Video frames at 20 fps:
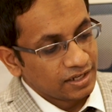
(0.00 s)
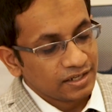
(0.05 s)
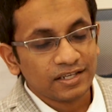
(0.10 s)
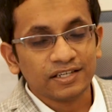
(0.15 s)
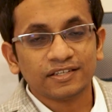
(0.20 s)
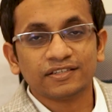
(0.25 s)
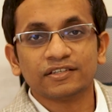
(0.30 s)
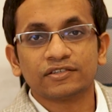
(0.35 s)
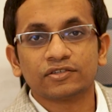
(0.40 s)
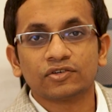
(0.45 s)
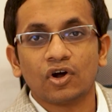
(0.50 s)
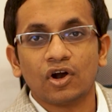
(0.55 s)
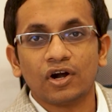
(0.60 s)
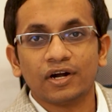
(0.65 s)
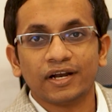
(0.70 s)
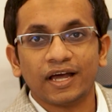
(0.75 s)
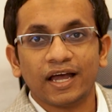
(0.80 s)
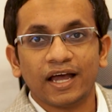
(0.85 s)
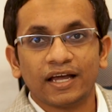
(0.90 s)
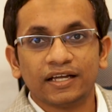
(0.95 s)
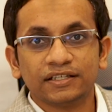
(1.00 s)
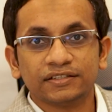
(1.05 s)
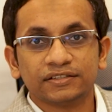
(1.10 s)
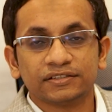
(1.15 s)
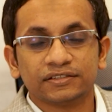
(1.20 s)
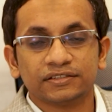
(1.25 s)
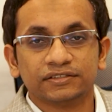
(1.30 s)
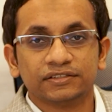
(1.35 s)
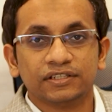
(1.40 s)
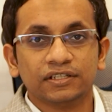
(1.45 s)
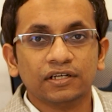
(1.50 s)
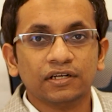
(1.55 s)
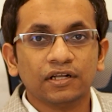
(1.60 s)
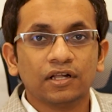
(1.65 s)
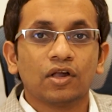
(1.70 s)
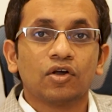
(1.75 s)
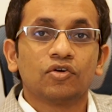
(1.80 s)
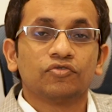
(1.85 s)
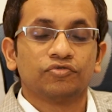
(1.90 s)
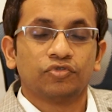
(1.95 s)
This is called as the
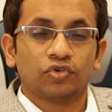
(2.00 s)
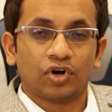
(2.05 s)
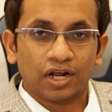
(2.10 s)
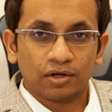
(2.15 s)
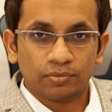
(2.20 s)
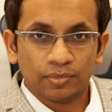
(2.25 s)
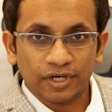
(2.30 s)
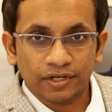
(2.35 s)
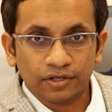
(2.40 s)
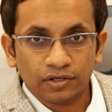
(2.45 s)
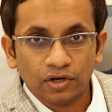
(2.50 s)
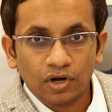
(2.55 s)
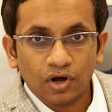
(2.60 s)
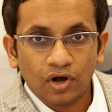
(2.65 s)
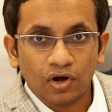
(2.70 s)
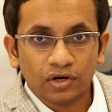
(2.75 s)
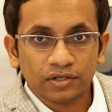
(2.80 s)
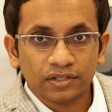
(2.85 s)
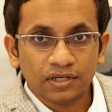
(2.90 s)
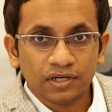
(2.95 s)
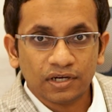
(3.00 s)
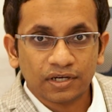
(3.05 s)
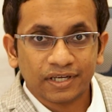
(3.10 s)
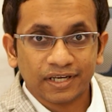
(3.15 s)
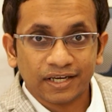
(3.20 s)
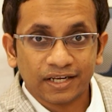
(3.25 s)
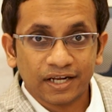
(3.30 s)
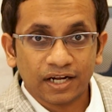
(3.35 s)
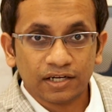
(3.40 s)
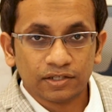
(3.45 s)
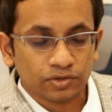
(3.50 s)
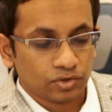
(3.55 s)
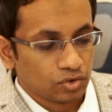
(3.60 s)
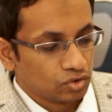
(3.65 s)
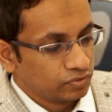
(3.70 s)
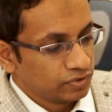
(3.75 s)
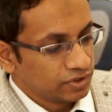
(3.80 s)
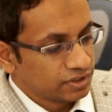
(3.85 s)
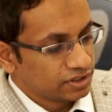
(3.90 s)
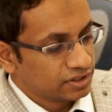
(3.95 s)
foramen or the canal
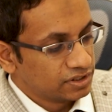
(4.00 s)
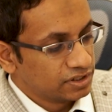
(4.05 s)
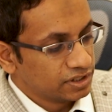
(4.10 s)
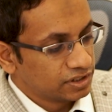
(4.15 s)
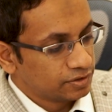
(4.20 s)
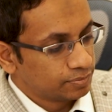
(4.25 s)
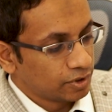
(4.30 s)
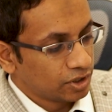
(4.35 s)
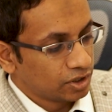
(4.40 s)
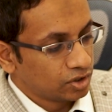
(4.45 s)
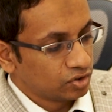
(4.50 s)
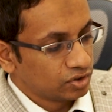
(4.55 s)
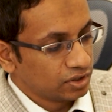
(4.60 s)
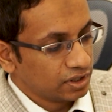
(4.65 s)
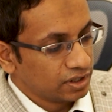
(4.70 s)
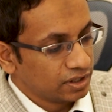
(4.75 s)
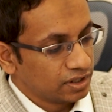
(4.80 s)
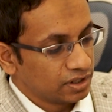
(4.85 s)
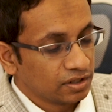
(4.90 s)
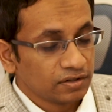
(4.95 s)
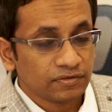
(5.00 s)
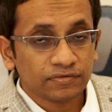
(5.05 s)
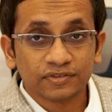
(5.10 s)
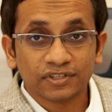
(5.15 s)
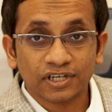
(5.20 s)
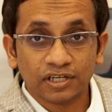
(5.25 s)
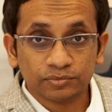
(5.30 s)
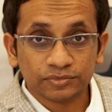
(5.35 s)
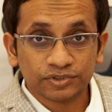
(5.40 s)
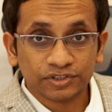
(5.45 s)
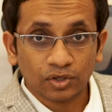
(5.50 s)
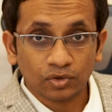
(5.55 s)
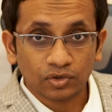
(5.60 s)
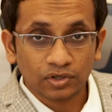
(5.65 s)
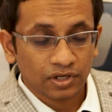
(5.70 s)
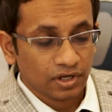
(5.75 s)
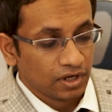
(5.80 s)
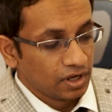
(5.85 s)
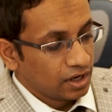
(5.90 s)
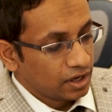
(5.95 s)
through which this particular nerve comes out.
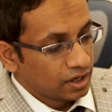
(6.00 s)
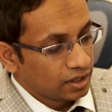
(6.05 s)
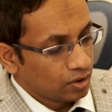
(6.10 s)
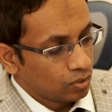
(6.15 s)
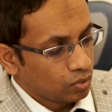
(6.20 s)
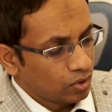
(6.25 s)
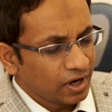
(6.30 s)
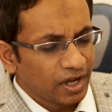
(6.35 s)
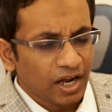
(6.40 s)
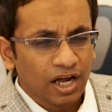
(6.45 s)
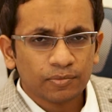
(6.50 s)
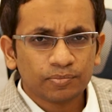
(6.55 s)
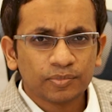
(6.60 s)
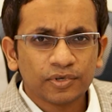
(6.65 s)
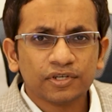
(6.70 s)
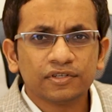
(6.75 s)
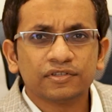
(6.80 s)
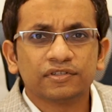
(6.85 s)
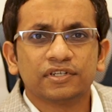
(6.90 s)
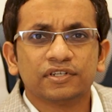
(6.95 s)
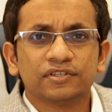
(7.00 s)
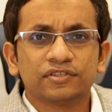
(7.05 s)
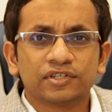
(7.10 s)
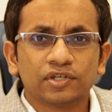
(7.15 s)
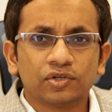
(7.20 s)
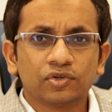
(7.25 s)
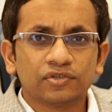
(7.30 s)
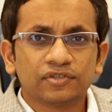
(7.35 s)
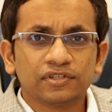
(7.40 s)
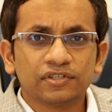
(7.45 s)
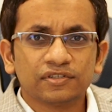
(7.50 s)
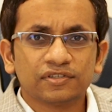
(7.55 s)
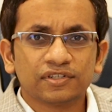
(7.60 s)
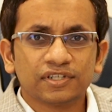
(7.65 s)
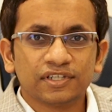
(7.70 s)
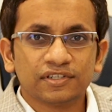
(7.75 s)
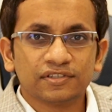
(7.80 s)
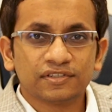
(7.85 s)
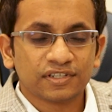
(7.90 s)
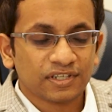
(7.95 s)
Now what happens in
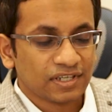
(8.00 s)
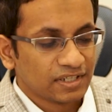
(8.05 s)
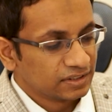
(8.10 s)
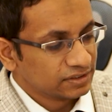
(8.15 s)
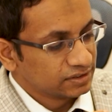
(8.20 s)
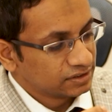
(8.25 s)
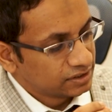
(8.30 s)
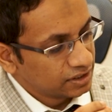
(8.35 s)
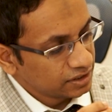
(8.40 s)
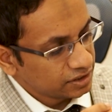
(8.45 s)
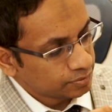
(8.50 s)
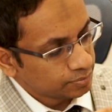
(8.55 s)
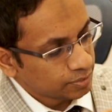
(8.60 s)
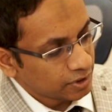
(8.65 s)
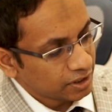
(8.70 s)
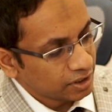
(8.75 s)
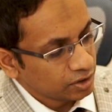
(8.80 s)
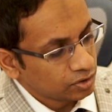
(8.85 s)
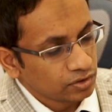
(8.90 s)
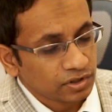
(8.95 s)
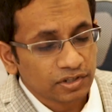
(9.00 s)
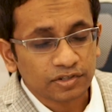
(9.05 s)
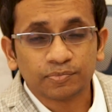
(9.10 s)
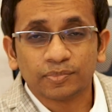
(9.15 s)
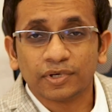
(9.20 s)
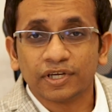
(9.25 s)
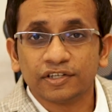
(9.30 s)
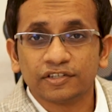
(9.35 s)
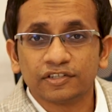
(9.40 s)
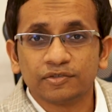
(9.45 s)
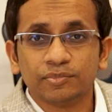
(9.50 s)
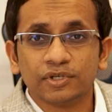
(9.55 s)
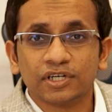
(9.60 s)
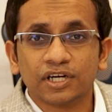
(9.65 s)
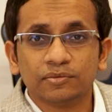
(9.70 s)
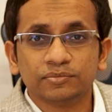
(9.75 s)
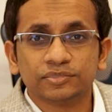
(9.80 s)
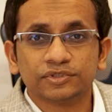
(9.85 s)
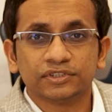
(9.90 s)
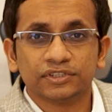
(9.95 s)
stenosis is this particular space
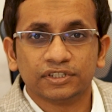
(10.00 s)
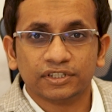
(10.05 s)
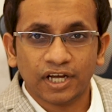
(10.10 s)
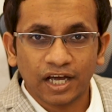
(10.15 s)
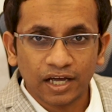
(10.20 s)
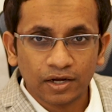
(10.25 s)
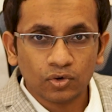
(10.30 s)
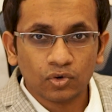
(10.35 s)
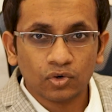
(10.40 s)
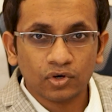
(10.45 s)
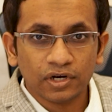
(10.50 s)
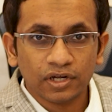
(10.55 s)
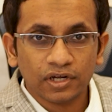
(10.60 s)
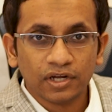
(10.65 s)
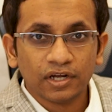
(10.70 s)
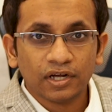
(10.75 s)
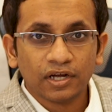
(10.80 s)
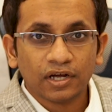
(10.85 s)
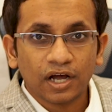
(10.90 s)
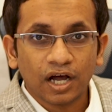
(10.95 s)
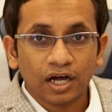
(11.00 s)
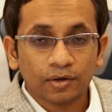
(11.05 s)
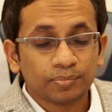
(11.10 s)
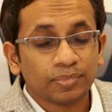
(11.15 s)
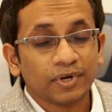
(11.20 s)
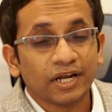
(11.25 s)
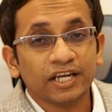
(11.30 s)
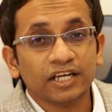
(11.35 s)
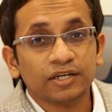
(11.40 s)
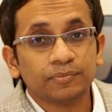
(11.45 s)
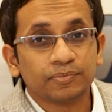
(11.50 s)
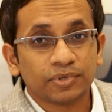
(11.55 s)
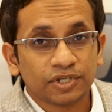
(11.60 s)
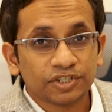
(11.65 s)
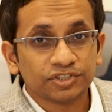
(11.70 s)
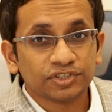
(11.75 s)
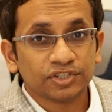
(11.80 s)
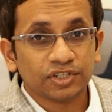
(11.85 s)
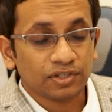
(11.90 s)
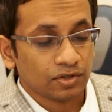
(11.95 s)
becomes narrowed, applying
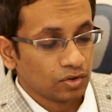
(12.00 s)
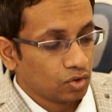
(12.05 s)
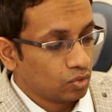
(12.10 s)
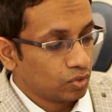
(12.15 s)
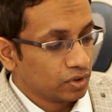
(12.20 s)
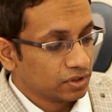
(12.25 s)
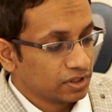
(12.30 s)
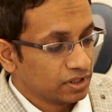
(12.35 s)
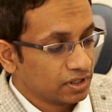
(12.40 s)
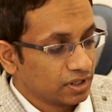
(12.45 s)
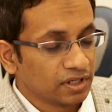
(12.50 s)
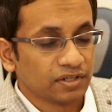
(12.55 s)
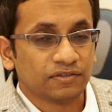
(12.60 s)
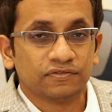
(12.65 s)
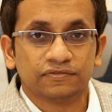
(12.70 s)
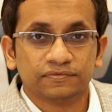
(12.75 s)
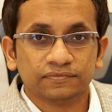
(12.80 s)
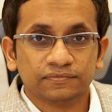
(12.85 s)
pressure over the nerve.